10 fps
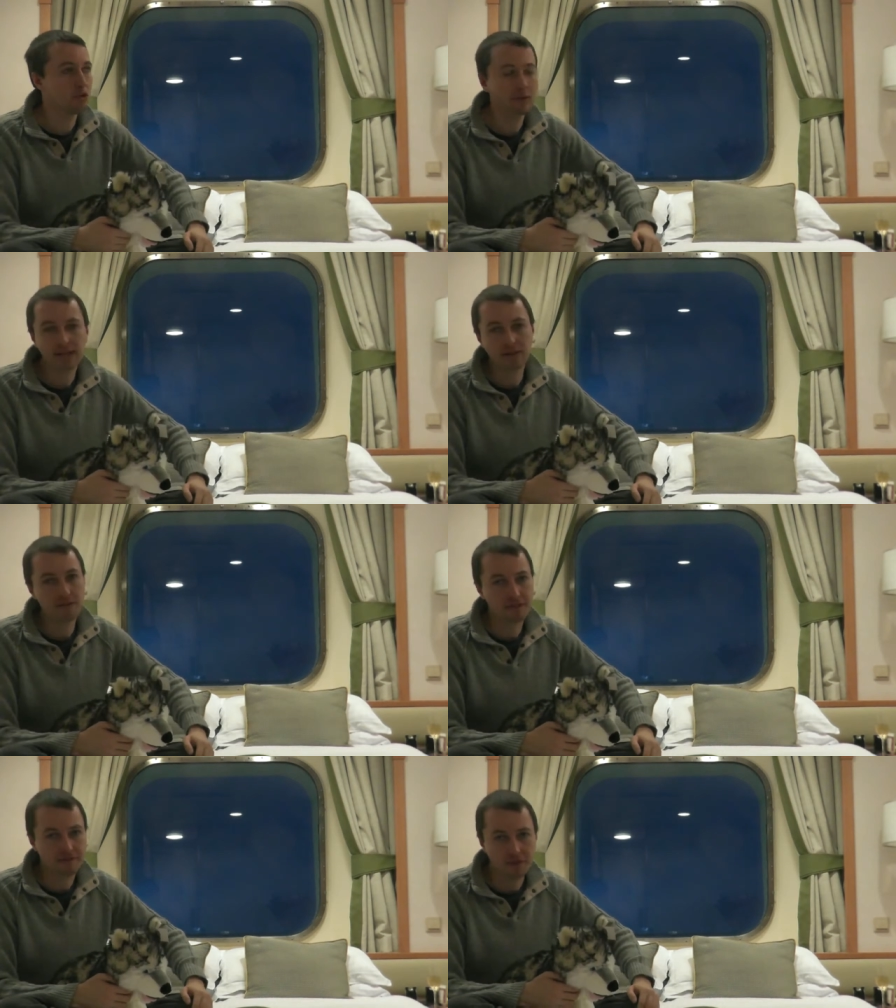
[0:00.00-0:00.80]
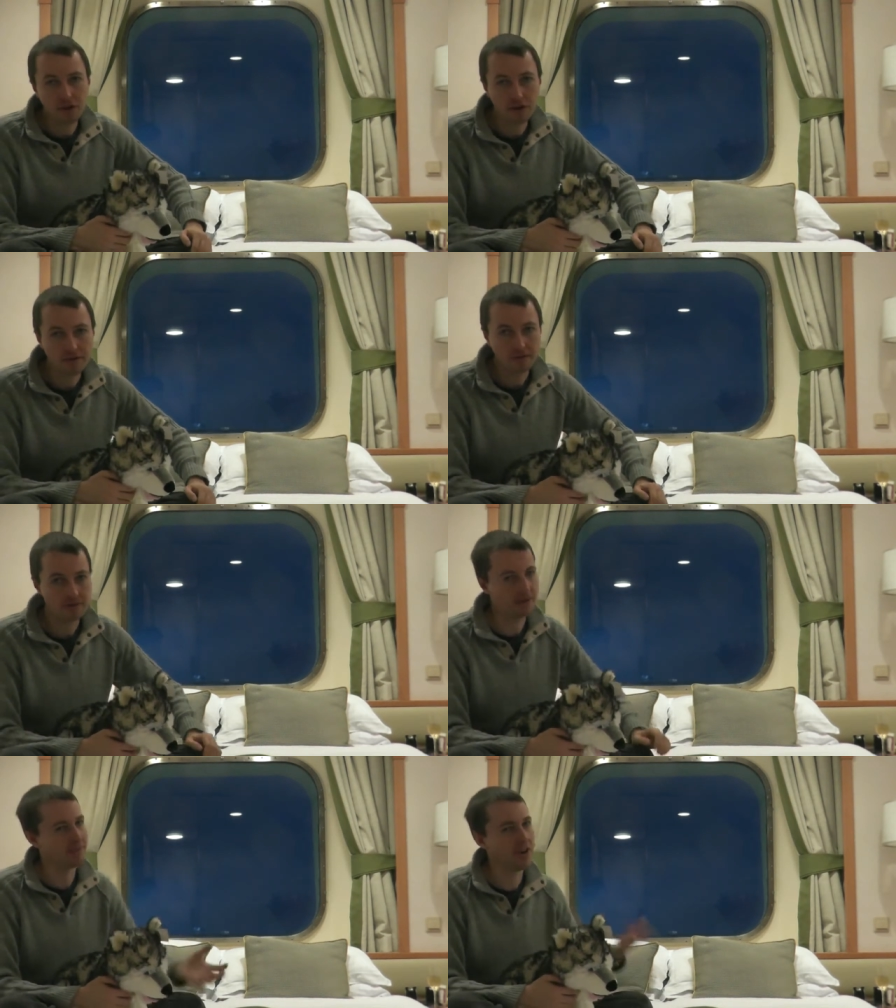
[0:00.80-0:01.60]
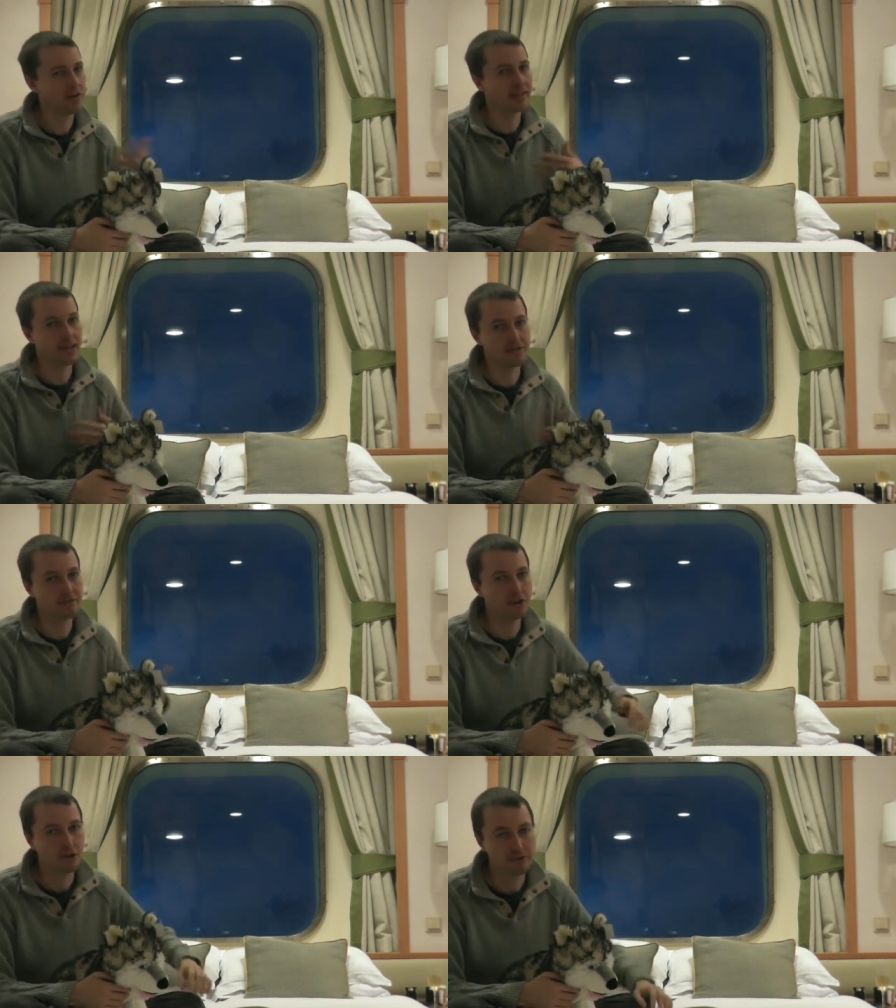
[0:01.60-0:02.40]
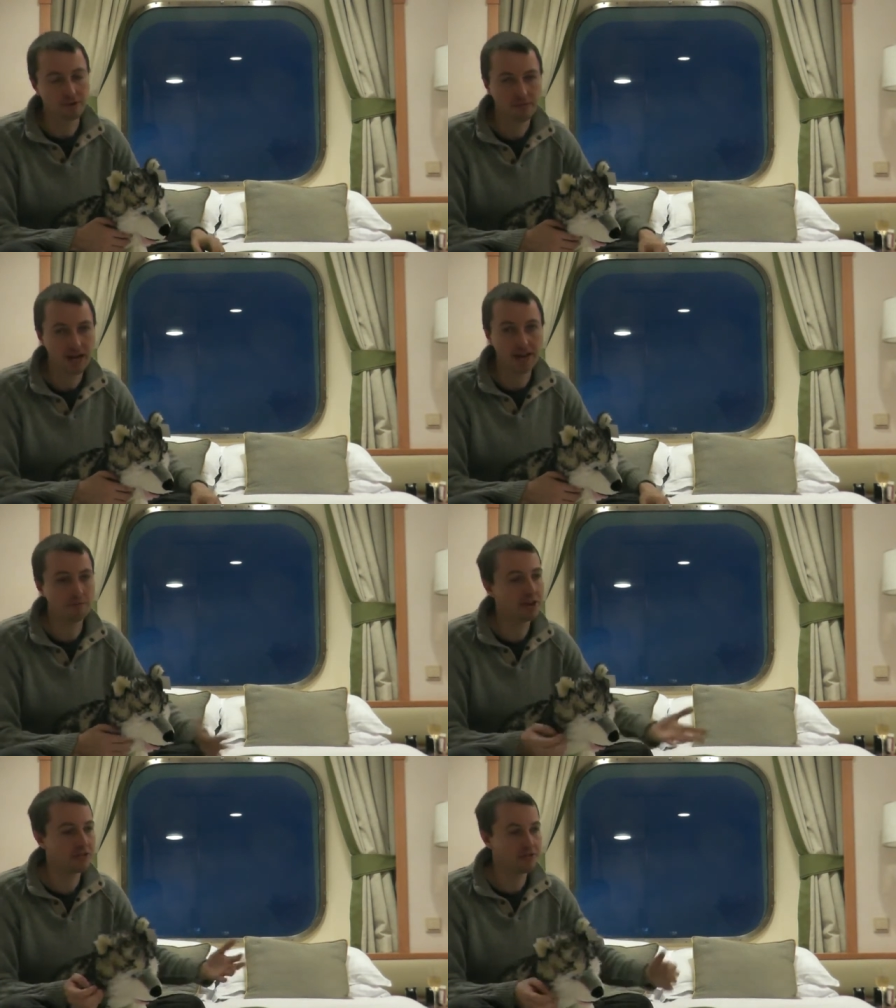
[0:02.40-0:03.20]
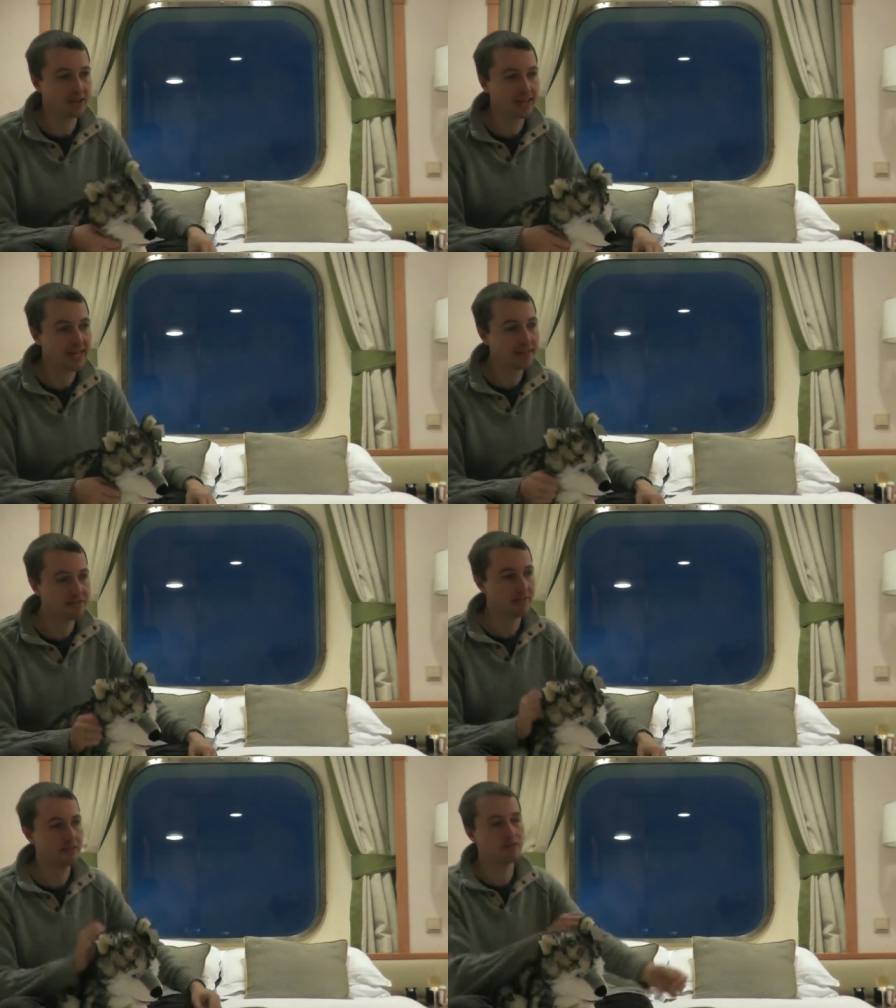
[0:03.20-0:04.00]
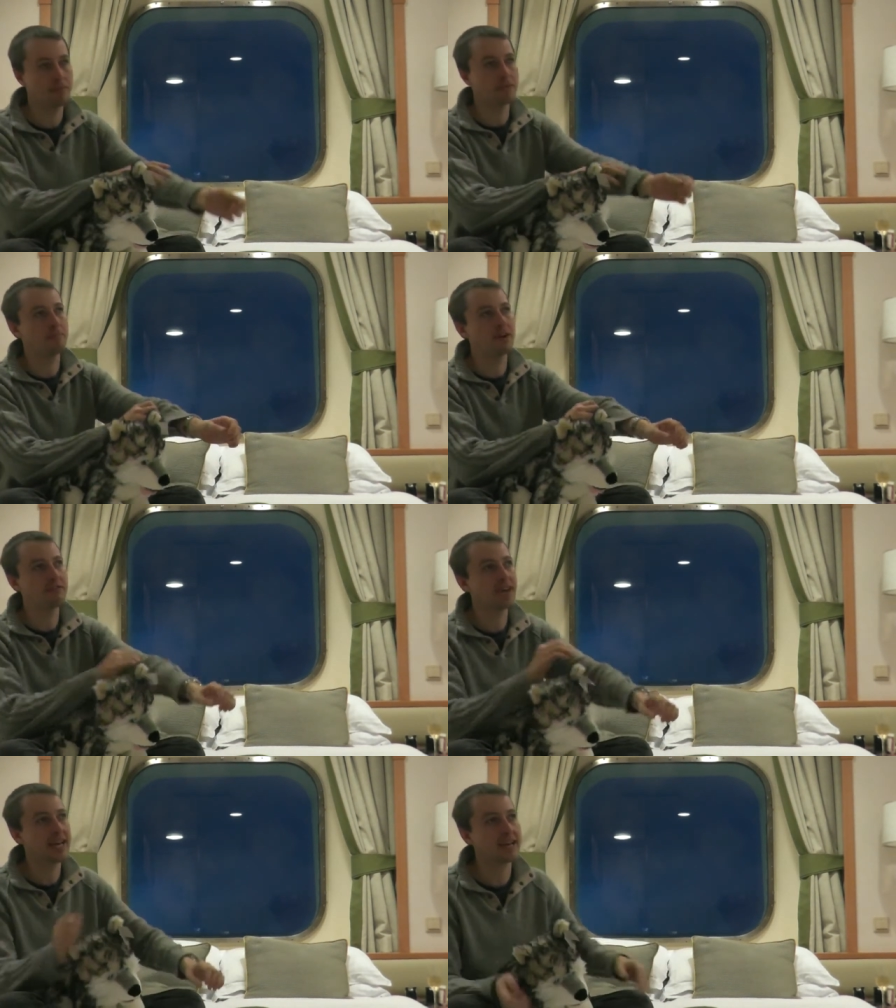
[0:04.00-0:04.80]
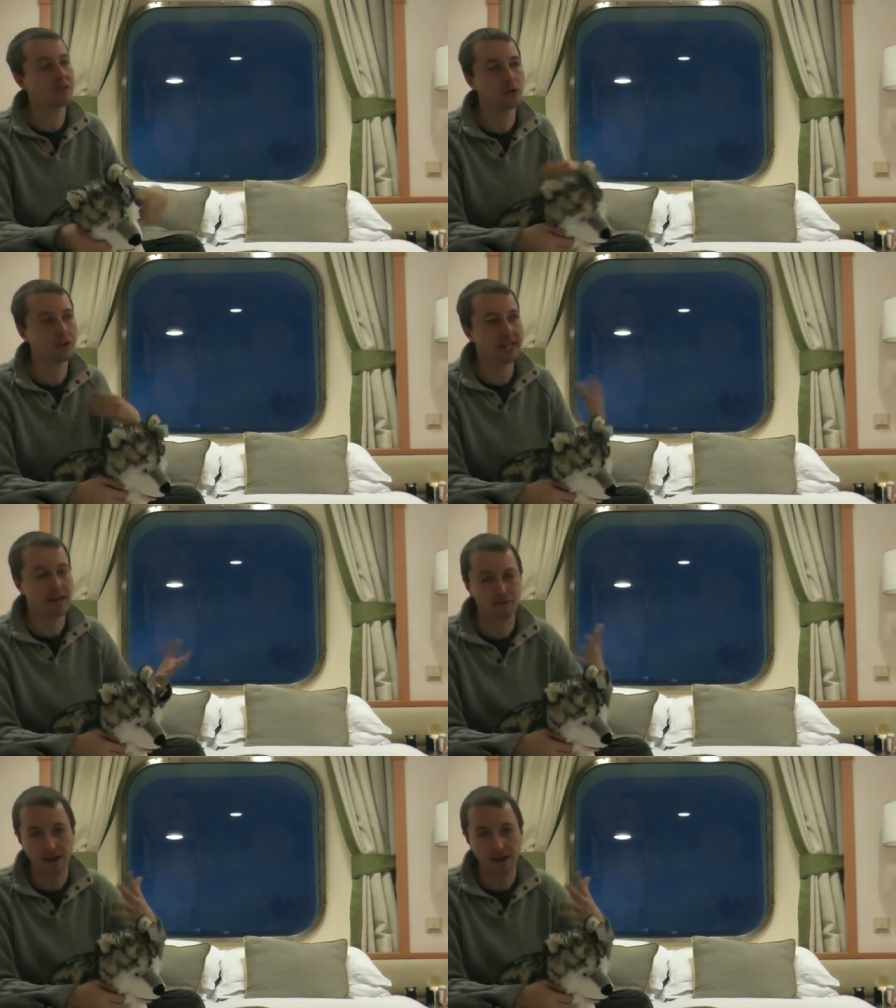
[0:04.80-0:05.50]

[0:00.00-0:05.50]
All-inclusive food, some very nice food, as much as you can eat from the buffet, or you get